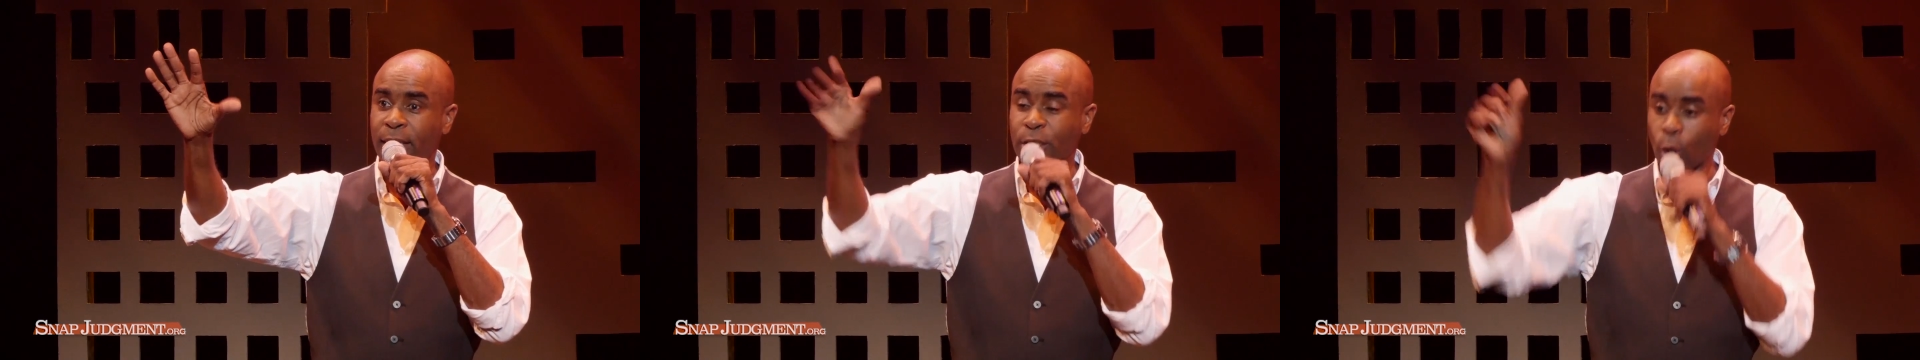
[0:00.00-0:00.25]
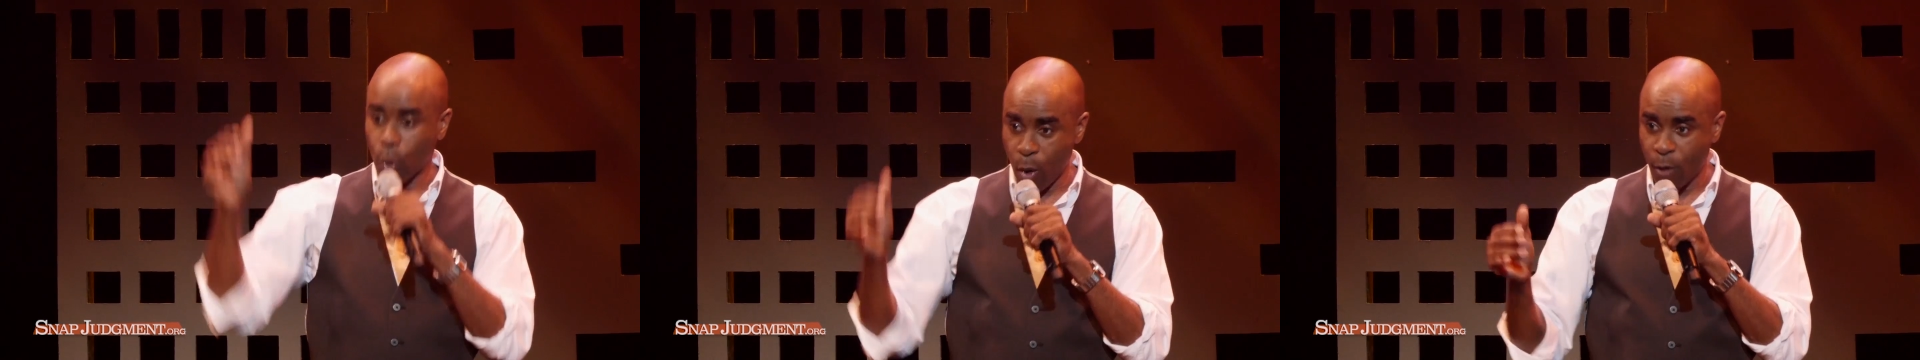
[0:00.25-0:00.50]

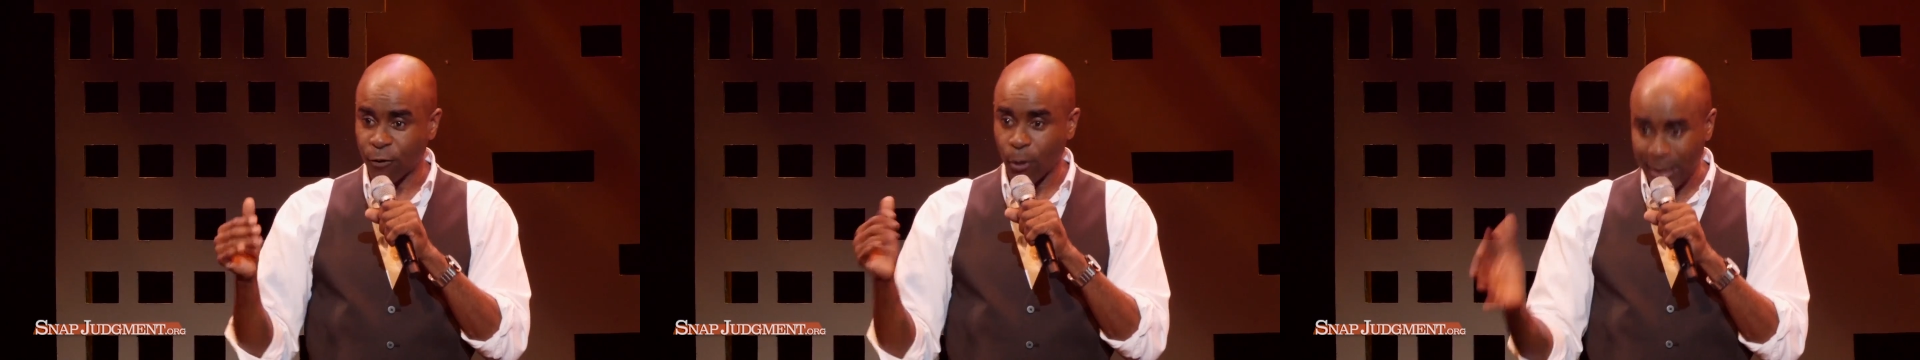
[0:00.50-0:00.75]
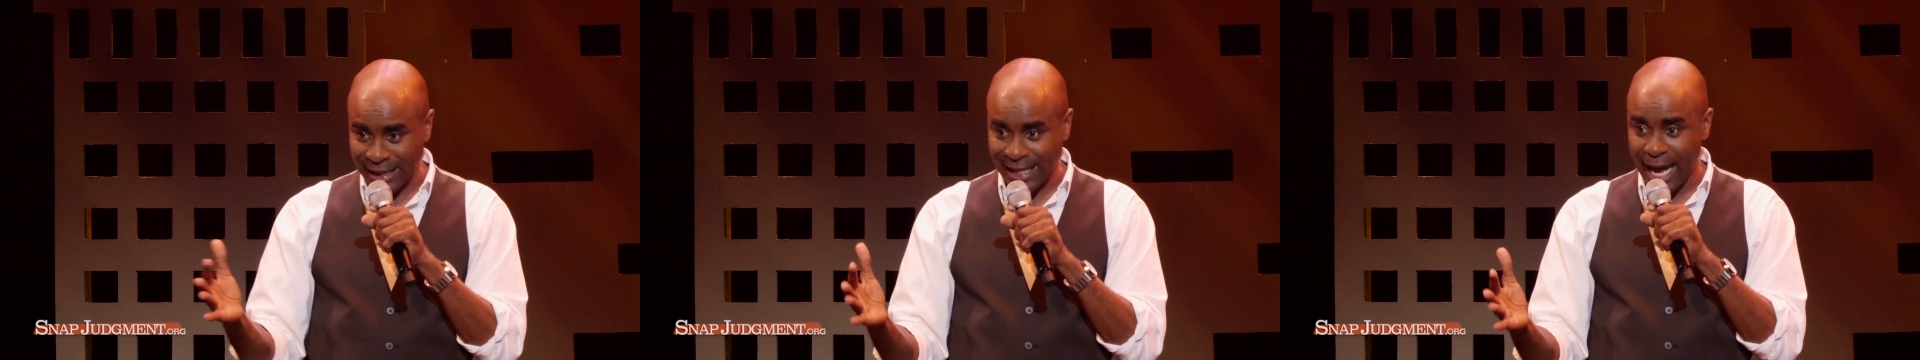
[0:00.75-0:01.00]
It's a quote
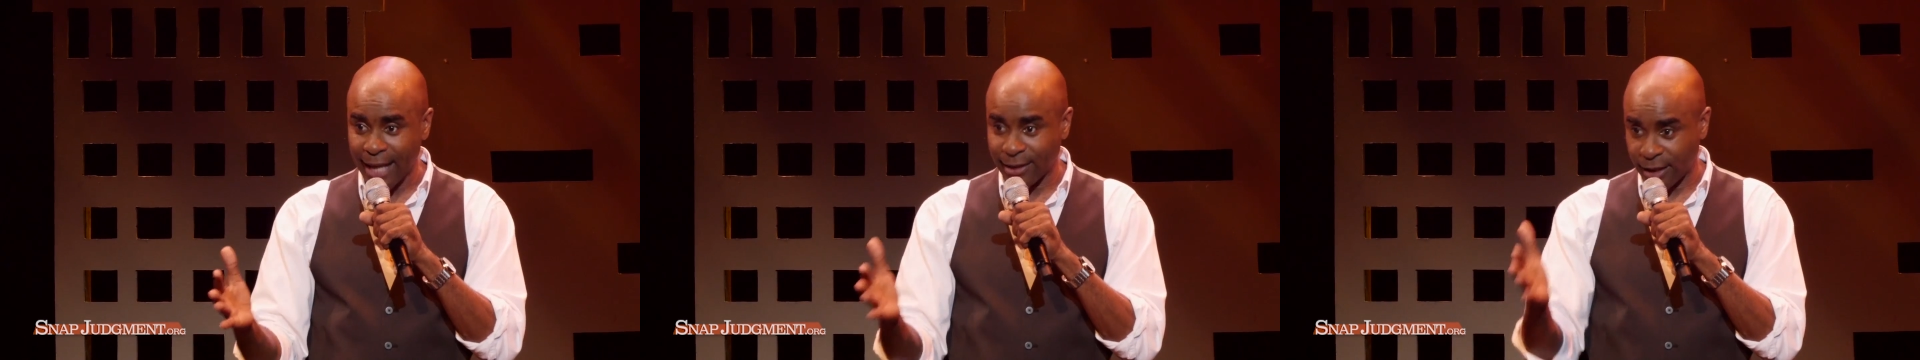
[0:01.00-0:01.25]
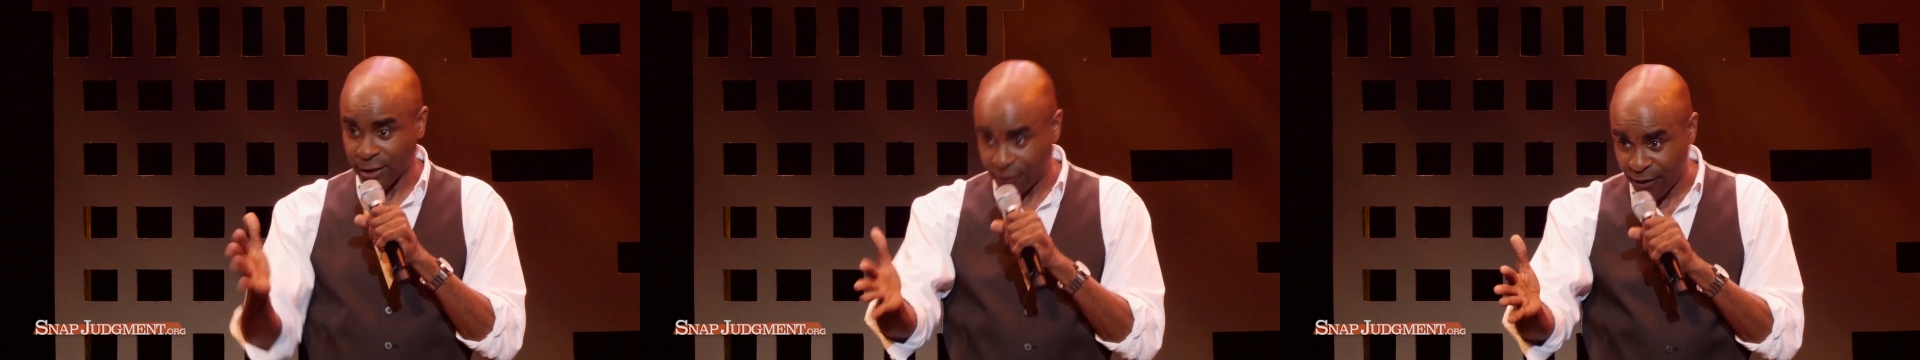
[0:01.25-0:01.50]
from a
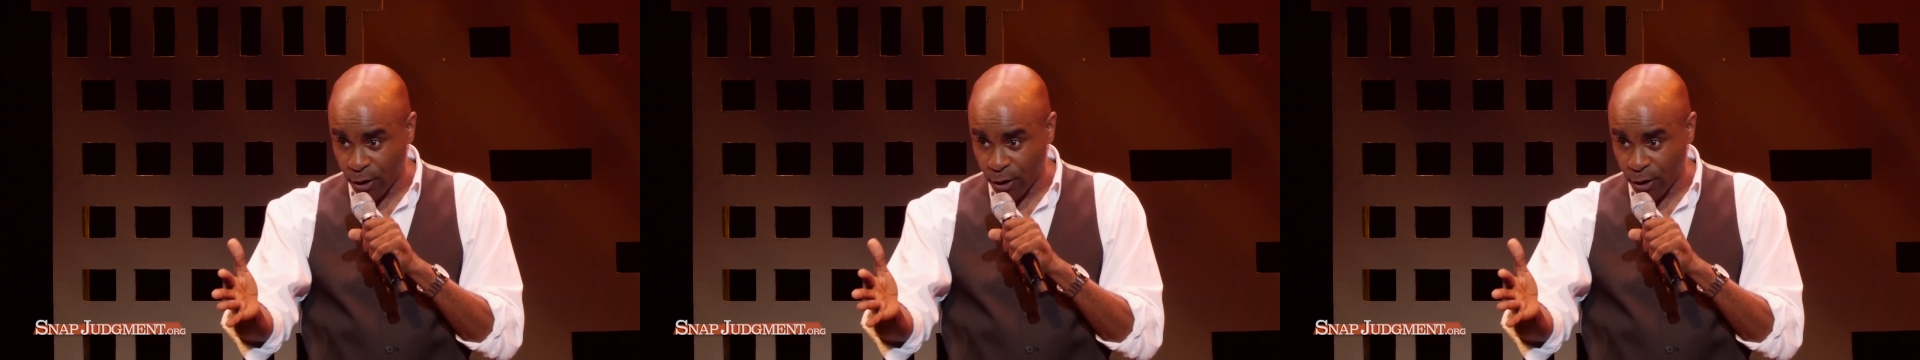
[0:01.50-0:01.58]
scientist,